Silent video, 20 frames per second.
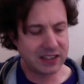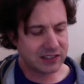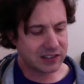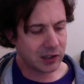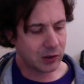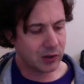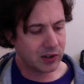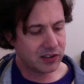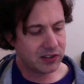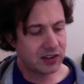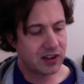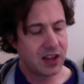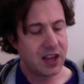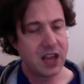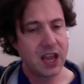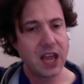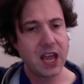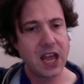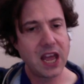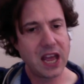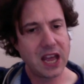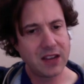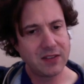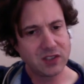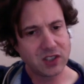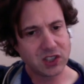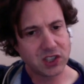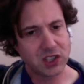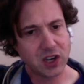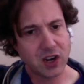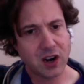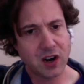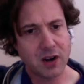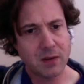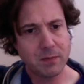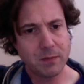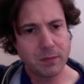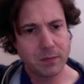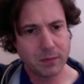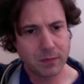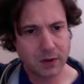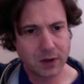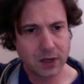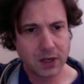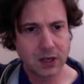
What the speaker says: So it's F sharp,